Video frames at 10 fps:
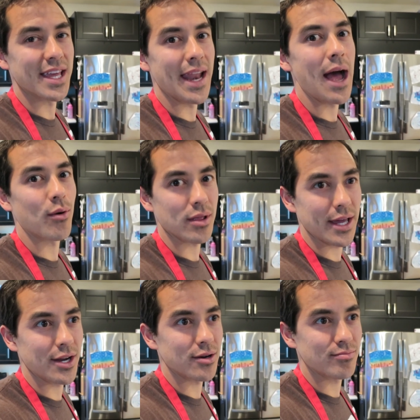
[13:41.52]
An hour
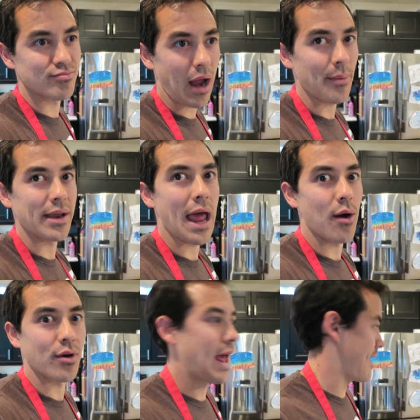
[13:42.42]
later, probably an
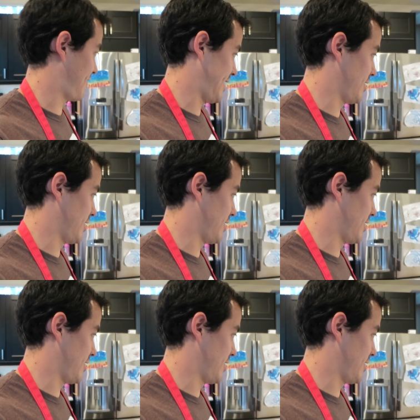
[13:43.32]
hour and a half